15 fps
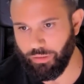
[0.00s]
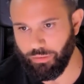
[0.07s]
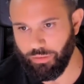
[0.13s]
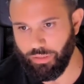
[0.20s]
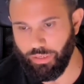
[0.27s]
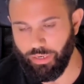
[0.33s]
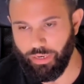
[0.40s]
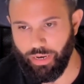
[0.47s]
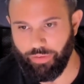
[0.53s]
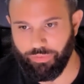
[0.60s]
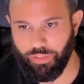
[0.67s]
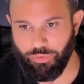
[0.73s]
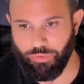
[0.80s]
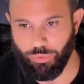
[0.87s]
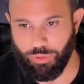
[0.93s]

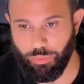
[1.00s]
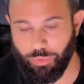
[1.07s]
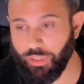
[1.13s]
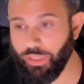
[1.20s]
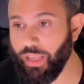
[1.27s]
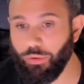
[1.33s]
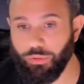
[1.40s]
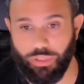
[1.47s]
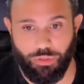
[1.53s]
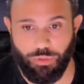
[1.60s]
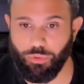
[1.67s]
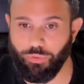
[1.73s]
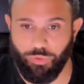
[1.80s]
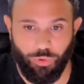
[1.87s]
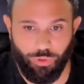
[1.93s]
left their footprint. Now the
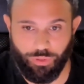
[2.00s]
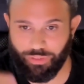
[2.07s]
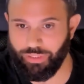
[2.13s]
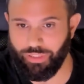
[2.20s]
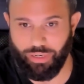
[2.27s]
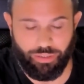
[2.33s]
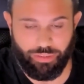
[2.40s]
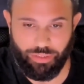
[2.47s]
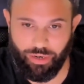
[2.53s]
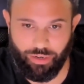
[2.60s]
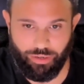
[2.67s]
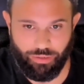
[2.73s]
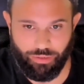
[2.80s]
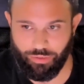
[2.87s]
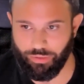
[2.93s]
new folks that are
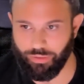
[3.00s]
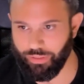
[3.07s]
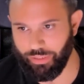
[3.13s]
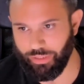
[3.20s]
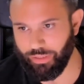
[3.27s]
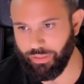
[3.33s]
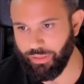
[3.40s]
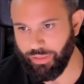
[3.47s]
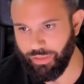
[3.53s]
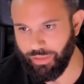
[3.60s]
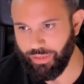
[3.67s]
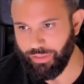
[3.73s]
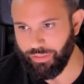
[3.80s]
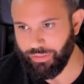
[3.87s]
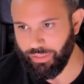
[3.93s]
there,
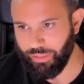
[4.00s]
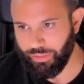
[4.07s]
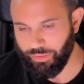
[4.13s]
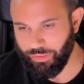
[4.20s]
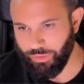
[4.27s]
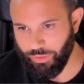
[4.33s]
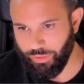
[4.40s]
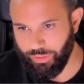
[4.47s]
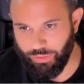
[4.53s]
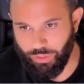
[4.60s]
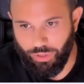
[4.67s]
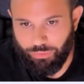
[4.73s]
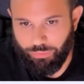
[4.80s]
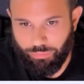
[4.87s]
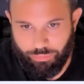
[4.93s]
that I
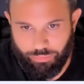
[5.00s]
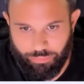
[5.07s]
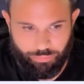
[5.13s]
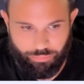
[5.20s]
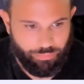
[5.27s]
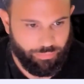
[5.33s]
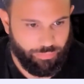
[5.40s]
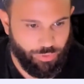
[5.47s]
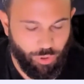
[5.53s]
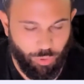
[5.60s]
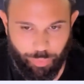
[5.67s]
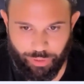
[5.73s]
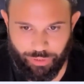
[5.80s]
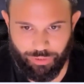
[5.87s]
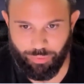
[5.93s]
don't know
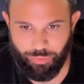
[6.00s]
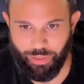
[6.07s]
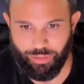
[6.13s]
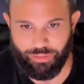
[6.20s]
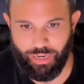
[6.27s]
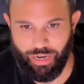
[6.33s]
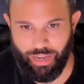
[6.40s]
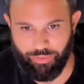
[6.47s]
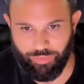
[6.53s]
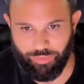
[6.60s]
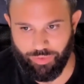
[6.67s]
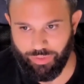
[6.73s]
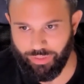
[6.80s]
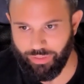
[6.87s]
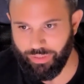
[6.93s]
personally because I
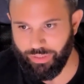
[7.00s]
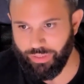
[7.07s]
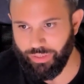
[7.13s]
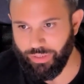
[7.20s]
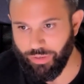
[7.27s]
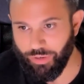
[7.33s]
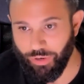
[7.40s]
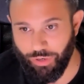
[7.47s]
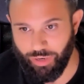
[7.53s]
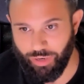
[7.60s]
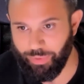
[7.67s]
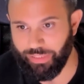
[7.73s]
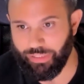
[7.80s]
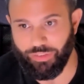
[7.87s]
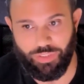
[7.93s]
left
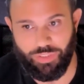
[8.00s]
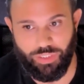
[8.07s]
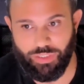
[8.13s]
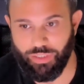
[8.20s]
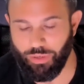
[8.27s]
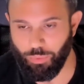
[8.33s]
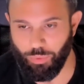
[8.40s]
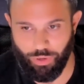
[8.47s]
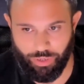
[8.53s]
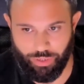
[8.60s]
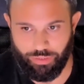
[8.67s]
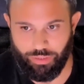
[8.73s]
earlier, but I've seen their work,